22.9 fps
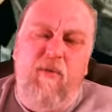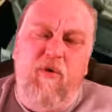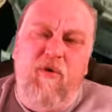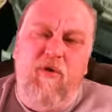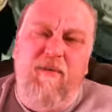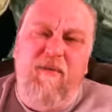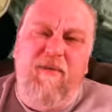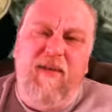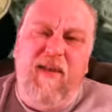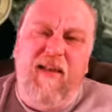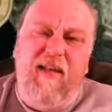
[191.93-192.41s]

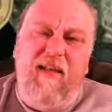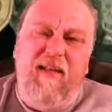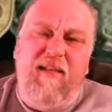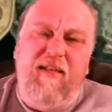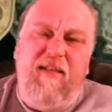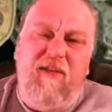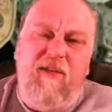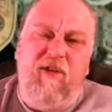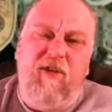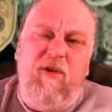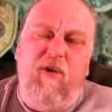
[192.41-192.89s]

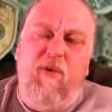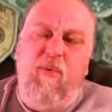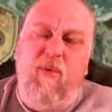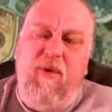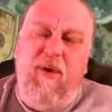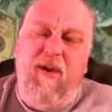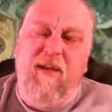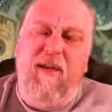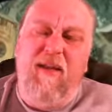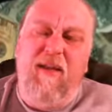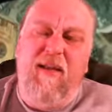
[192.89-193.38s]
movies, you'll
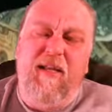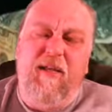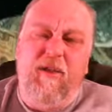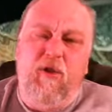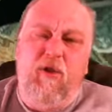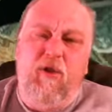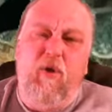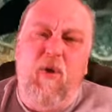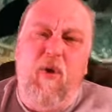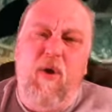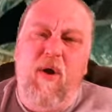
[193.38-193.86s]
really
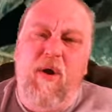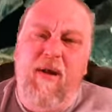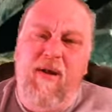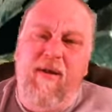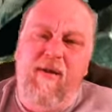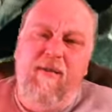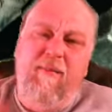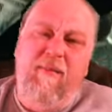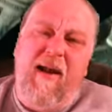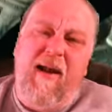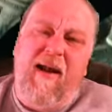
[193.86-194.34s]
enjoy
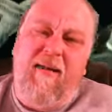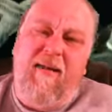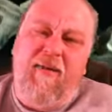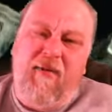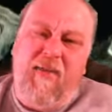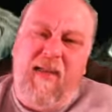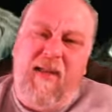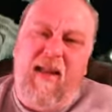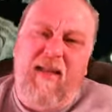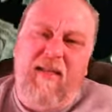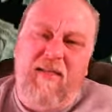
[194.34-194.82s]
them,
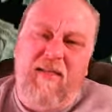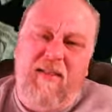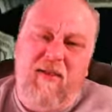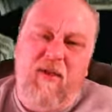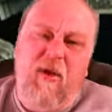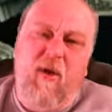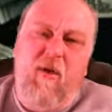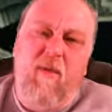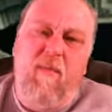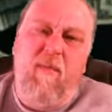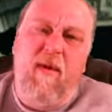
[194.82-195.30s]
and thanks
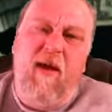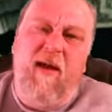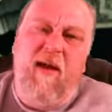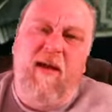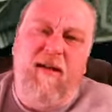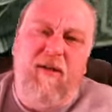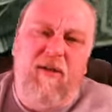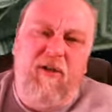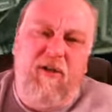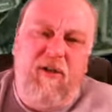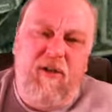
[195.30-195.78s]
so
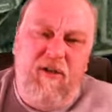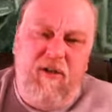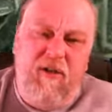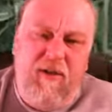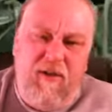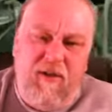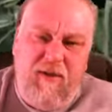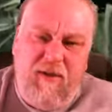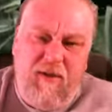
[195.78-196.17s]
much.